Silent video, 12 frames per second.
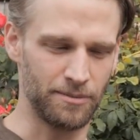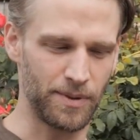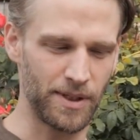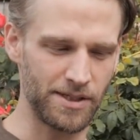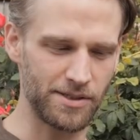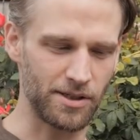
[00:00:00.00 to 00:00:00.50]

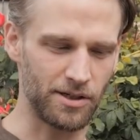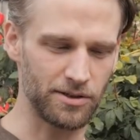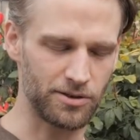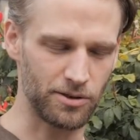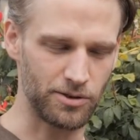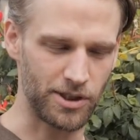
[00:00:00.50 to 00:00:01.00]
Please
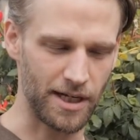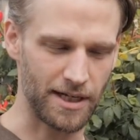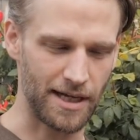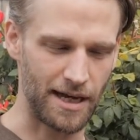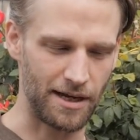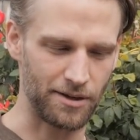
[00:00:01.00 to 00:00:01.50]
also
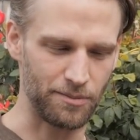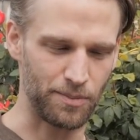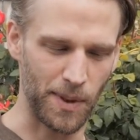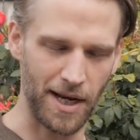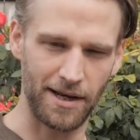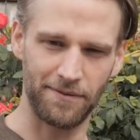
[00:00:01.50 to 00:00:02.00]
check out
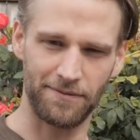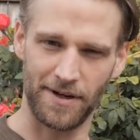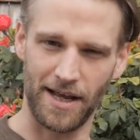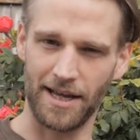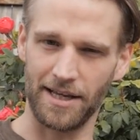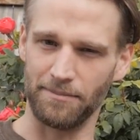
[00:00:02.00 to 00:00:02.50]
Brave
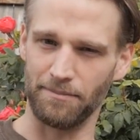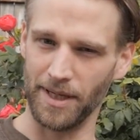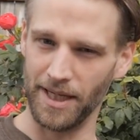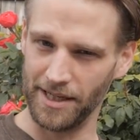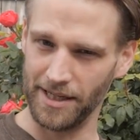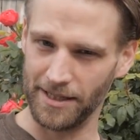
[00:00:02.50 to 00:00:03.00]
Knight
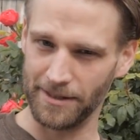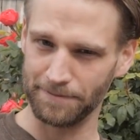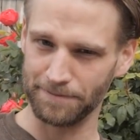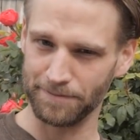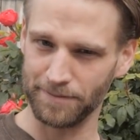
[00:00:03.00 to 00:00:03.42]
Media